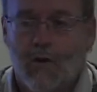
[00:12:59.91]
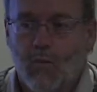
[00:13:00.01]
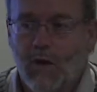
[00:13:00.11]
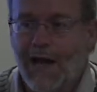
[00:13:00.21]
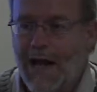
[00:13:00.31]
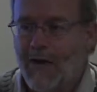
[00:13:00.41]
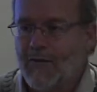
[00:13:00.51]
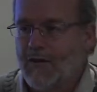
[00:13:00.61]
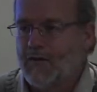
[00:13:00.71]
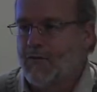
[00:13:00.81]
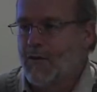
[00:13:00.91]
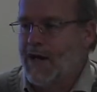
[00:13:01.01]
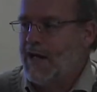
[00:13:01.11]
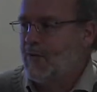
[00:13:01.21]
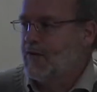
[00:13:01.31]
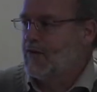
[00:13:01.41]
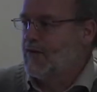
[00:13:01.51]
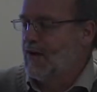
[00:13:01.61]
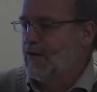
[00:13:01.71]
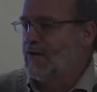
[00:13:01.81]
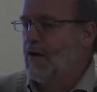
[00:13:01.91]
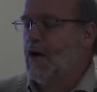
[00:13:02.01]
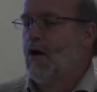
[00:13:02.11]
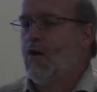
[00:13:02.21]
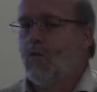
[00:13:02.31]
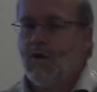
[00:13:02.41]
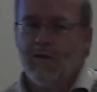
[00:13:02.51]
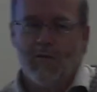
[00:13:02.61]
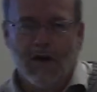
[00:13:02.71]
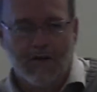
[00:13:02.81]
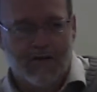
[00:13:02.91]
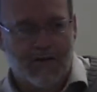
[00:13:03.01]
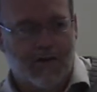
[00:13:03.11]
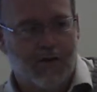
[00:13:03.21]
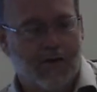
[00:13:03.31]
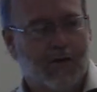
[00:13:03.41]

We have this frame that says we must,